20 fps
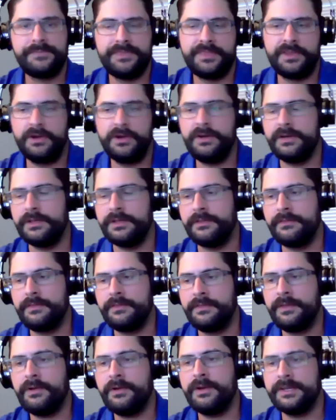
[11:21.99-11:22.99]
they're
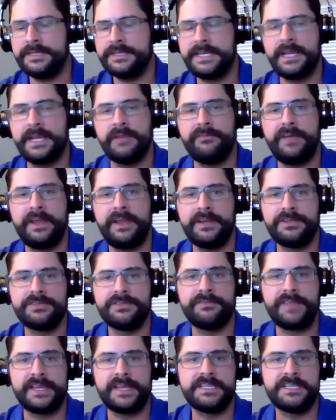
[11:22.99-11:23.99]
gonna take advantage
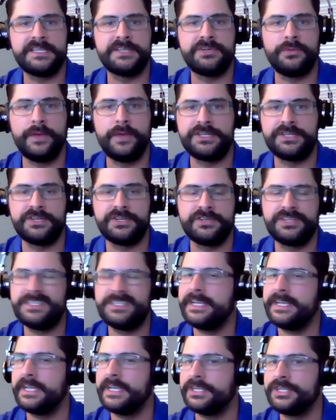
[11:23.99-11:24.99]
of that situation just
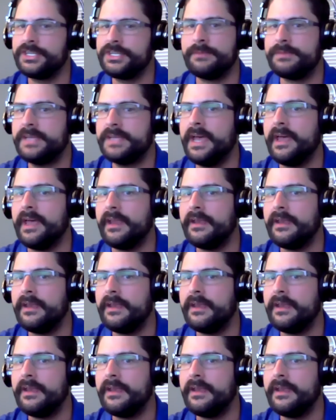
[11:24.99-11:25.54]
to get cheap debt.